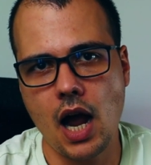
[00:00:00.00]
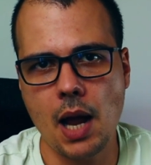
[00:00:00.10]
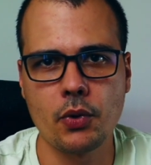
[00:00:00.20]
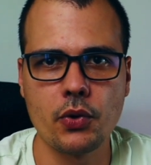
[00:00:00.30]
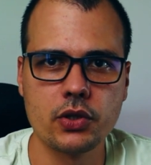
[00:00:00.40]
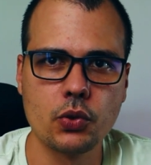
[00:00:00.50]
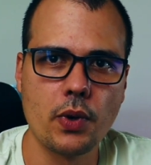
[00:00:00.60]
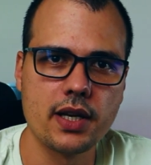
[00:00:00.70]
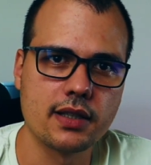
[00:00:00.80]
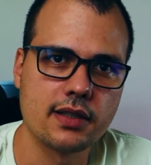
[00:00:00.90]
I'm going to
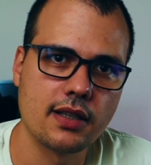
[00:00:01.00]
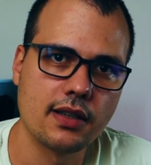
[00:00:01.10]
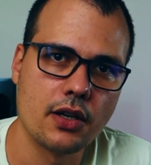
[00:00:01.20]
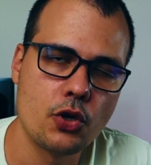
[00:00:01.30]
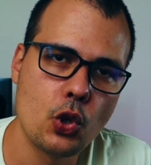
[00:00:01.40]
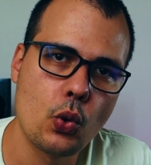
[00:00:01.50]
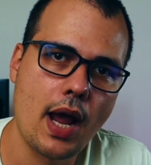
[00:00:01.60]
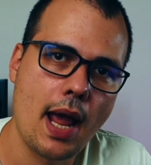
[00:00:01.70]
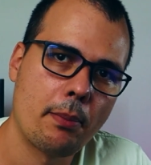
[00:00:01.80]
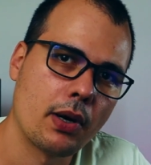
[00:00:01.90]
wait until the new
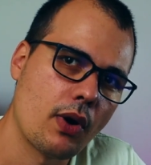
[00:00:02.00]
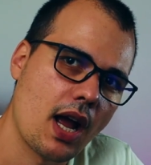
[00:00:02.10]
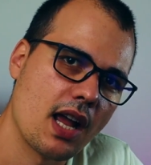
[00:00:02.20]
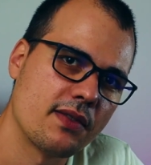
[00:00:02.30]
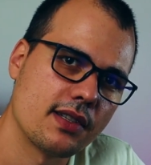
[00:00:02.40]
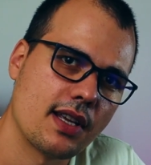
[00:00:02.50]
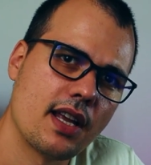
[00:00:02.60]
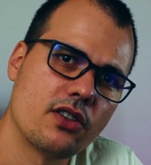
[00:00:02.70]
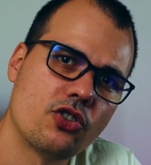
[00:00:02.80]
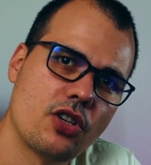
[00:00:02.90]
amp arrives
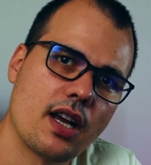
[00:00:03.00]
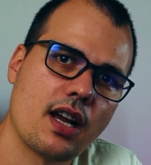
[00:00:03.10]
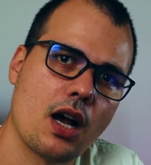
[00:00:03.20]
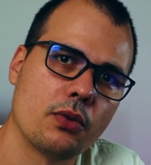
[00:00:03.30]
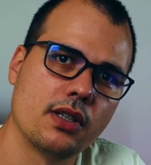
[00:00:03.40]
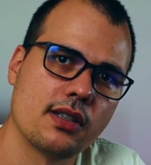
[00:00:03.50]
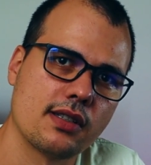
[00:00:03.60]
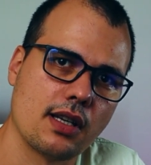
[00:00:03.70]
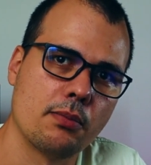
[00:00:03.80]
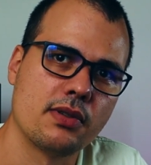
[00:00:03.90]
and check how the
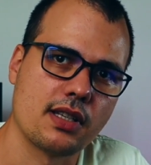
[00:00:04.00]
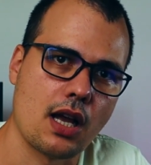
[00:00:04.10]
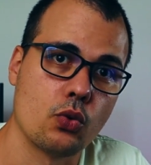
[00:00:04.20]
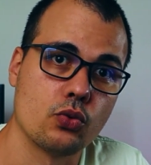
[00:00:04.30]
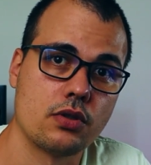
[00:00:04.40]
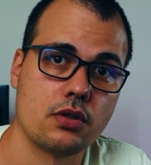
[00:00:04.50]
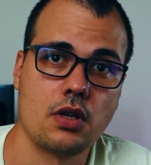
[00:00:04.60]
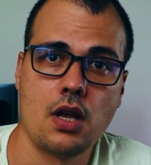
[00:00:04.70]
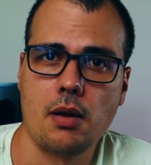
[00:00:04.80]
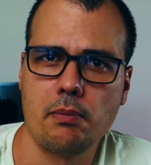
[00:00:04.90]
sub sounds,
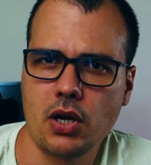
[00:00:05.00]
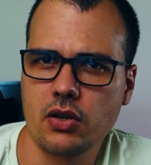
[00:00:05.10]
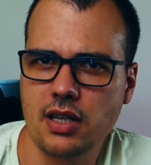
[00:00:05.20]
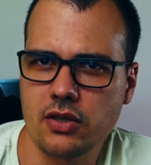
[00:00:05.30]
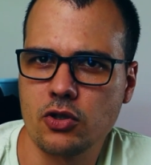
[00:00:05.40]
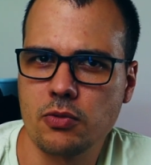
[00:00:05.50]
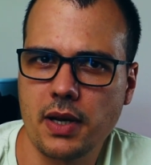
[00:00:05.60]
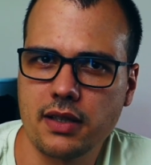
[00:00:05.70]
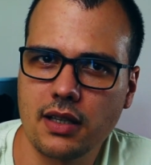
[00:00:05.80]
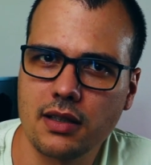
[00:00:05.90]
because I
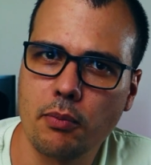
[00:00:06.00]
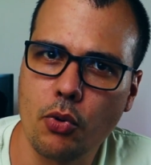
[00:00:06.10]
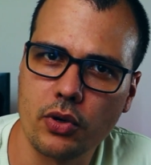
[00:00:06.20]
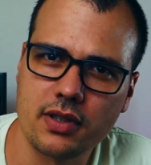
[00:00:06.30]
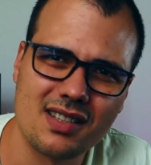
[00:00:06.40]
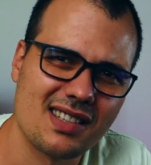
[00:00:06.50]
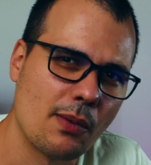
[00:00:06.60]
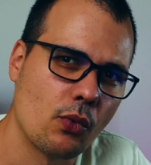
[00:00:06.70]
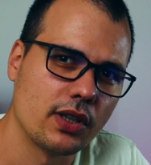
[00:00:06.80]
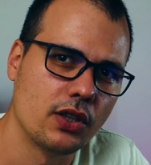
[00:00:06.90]
suspect that the port is
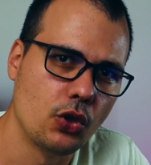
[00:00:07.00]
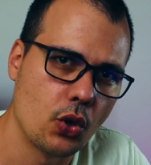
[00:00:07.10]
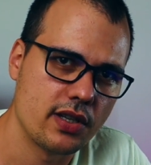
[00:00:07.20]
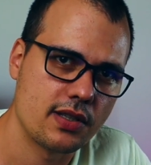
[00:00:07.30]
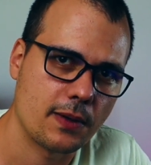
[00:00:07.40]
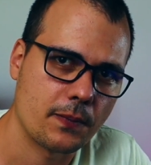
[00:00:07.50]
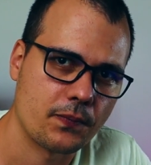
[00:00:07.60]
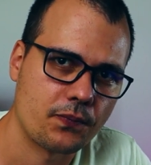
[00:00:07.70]
somewhat noisy.